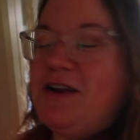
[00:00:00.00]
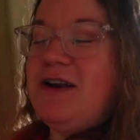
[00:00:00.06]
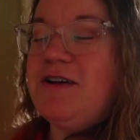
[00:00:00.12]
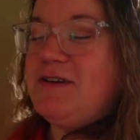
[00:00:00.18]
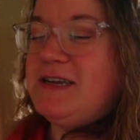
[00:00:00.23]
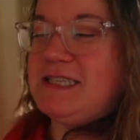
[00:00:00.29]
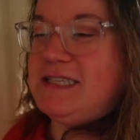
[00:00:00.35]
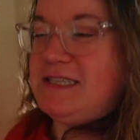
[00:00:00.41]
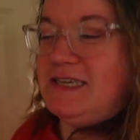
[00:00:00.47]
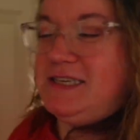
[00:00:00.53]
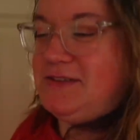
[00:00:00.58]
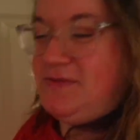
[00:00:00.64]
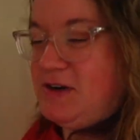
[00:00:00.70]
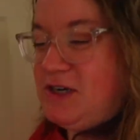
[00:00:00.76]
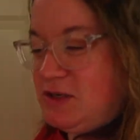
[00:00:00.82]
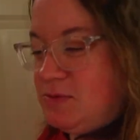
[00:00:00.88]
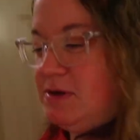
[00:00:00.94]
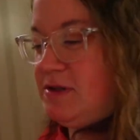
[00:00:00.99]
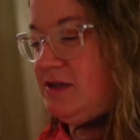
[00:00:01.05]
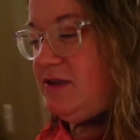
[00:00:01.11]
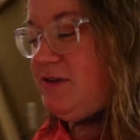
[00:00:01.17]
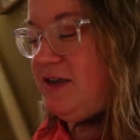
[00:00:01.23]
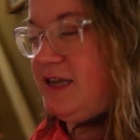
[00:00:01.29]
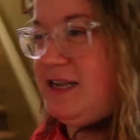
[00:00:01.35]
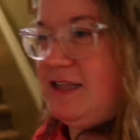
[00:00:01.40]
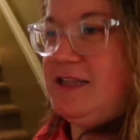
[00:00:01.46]
no, no, it's, it's virtual.
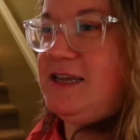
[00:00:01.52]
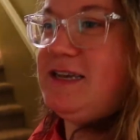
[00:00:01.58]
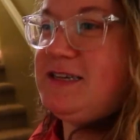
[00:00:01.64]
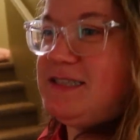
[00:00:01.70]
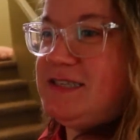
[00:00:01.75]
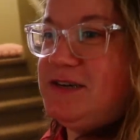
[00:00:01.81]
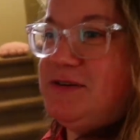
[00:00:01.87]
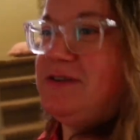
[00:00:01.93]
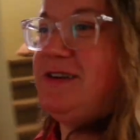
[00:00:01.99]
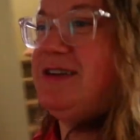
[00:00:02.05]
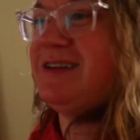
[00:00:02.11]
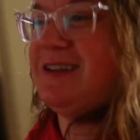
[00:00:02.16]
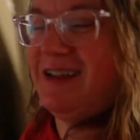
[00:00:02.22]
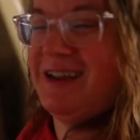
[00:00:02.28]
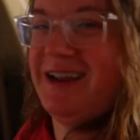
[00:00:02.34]
You'll get a link soon.